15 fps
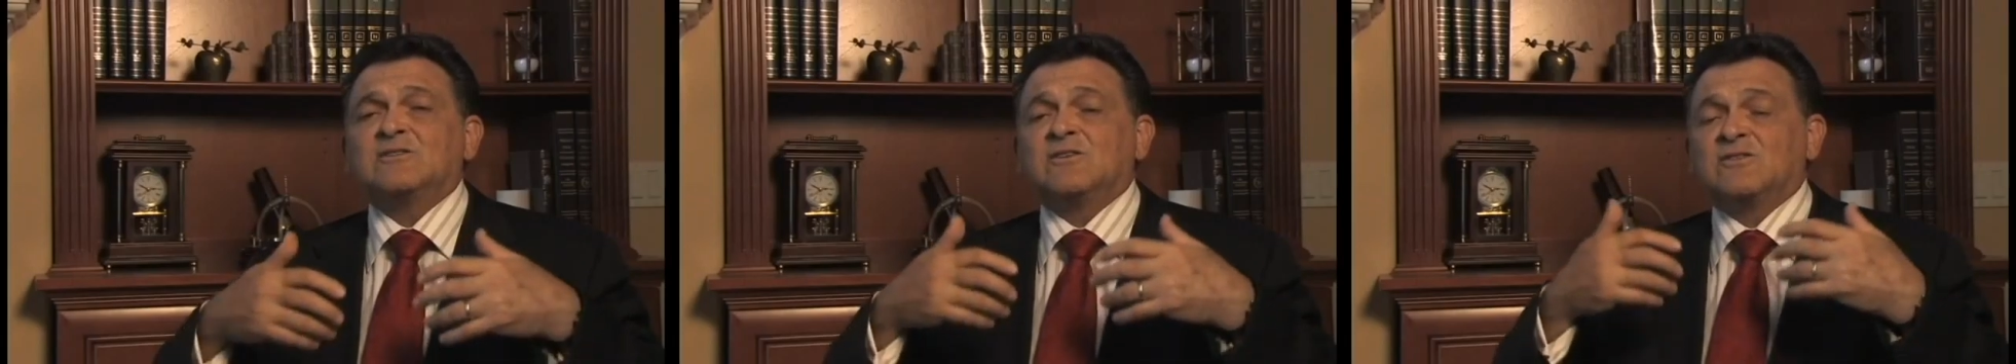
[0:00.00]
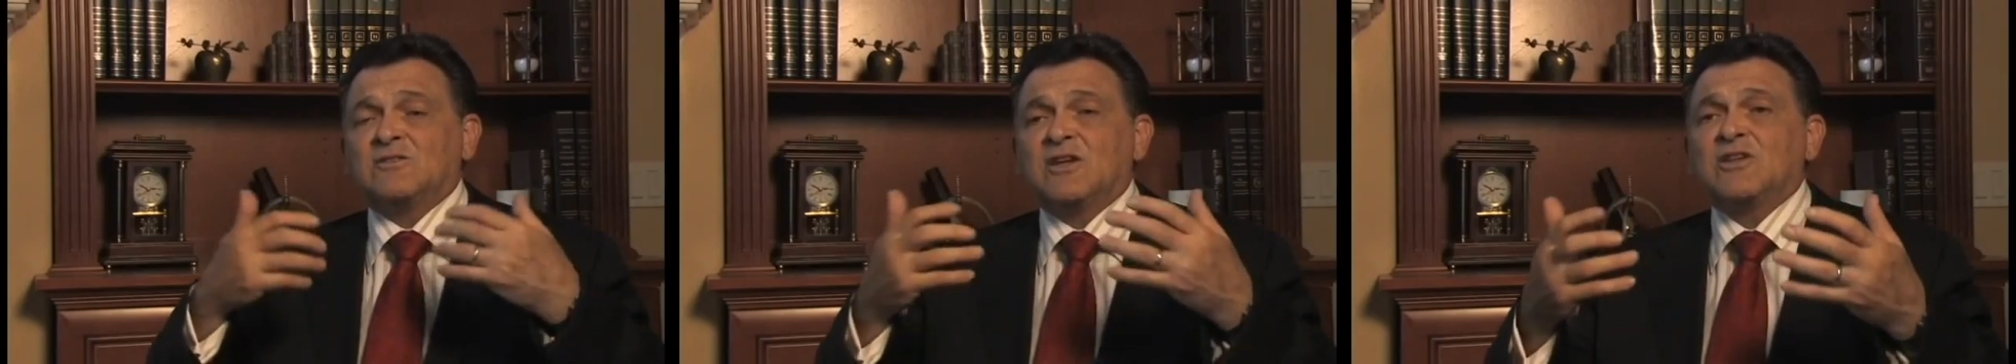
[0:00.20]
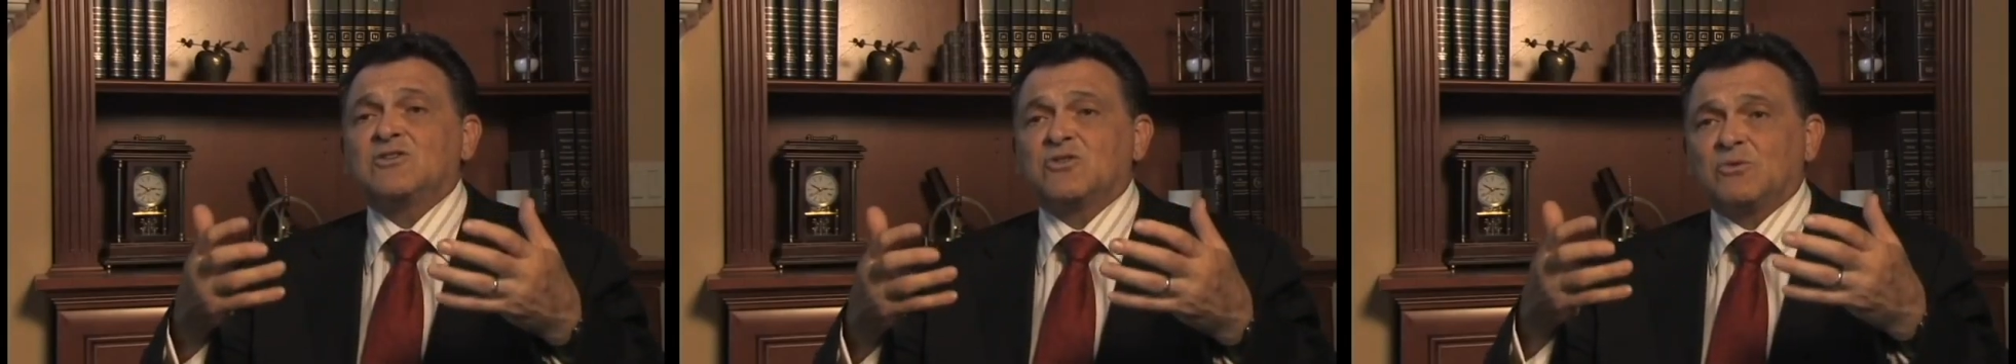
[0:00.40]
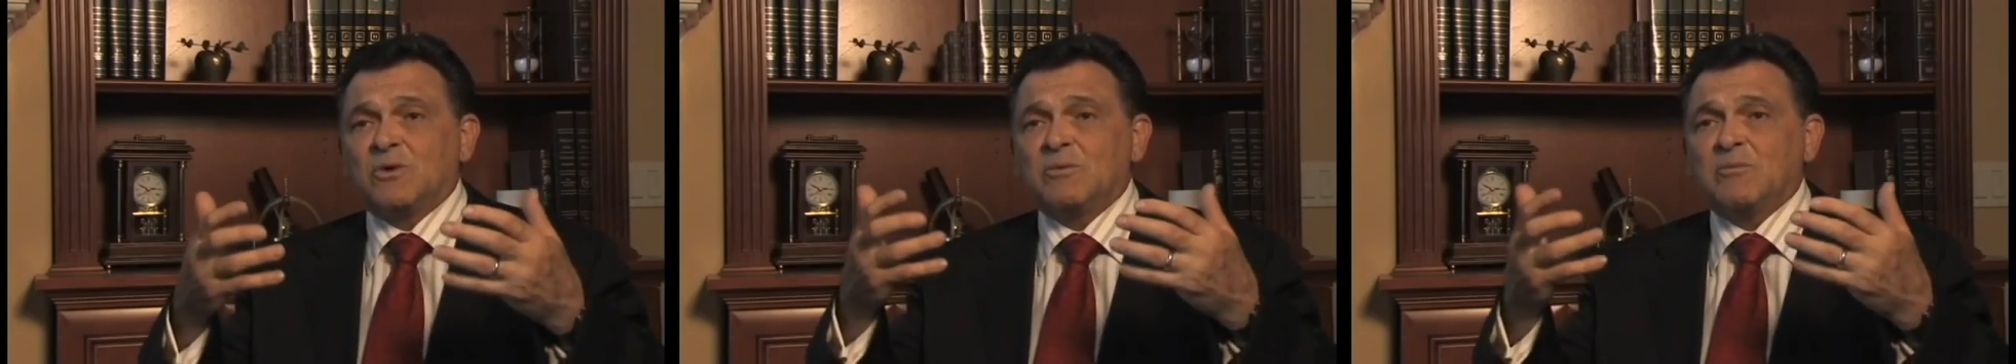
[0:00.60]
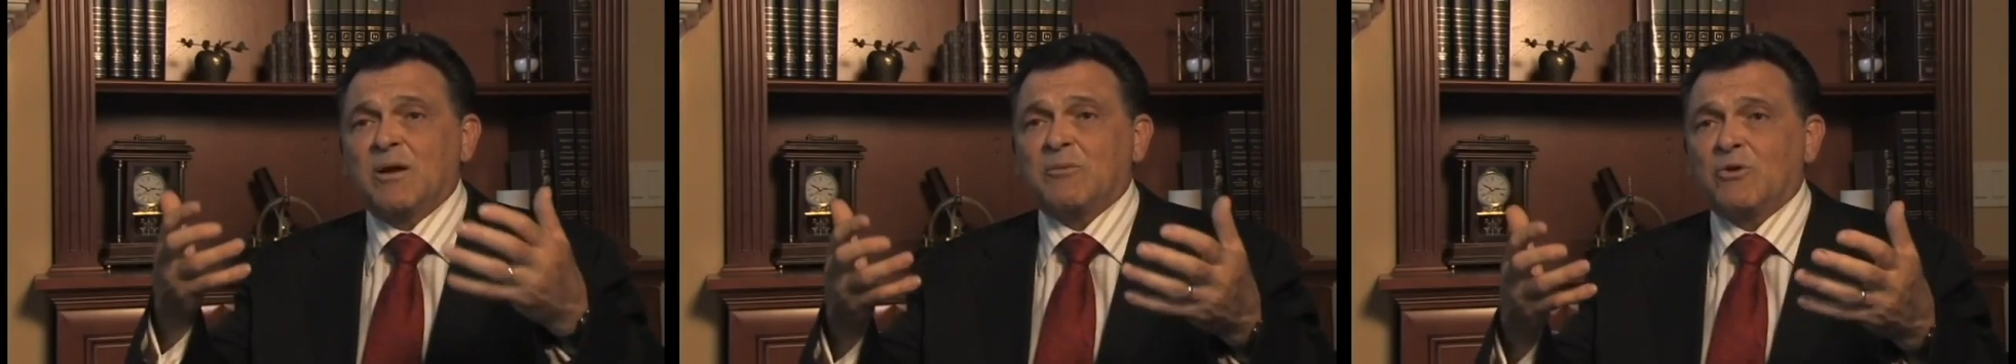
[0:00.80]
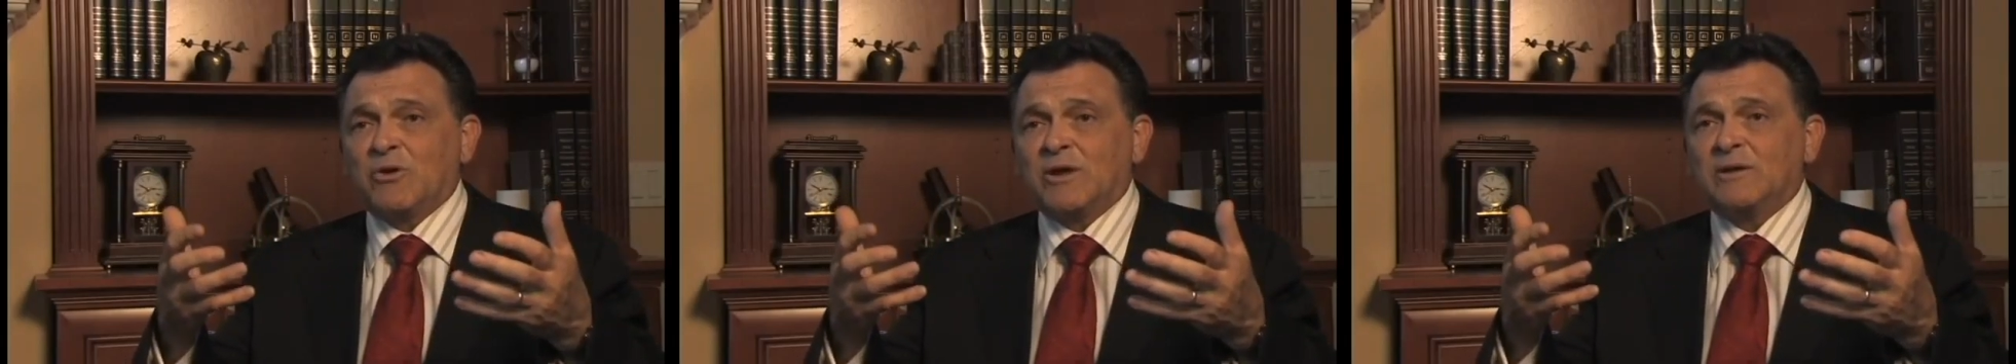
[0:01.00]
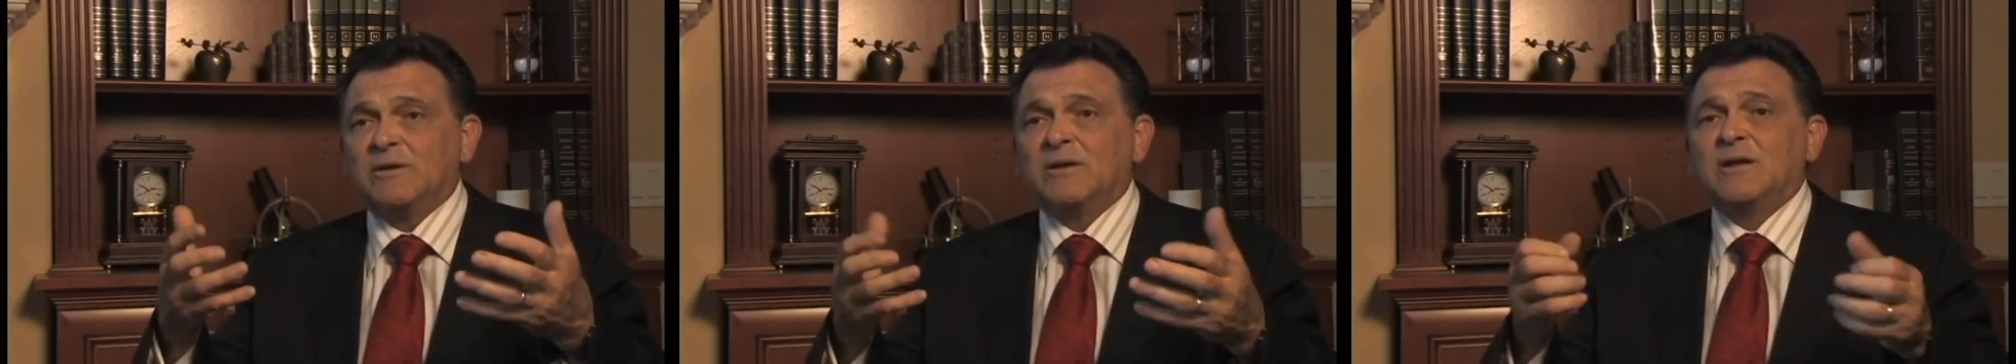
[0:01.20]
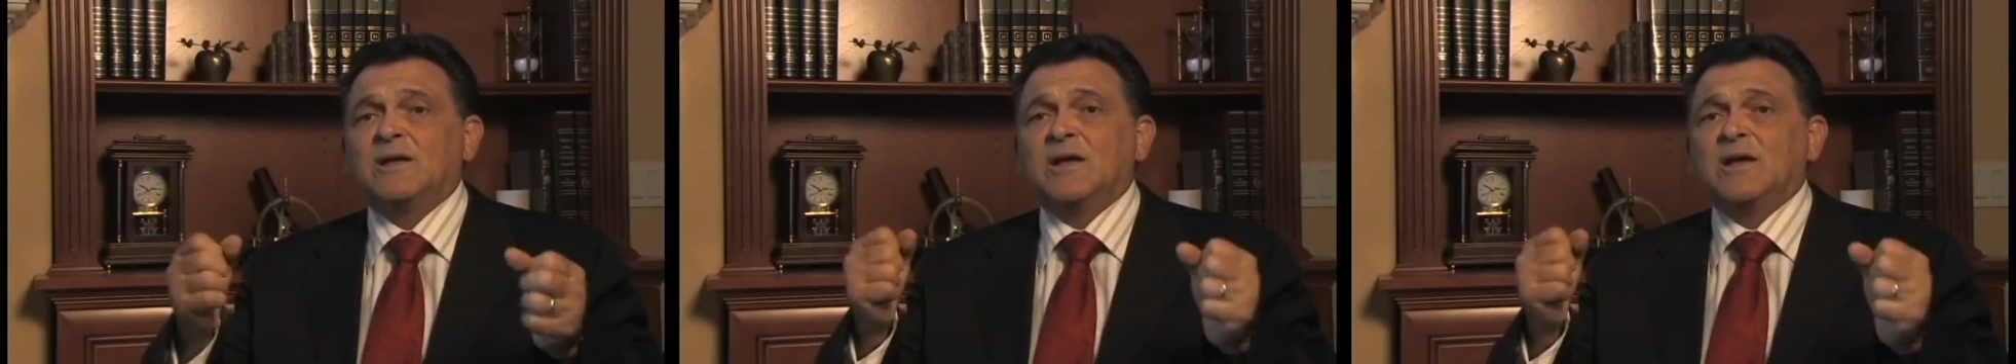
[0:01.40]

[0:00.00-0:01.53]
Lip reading: is a sensory memory.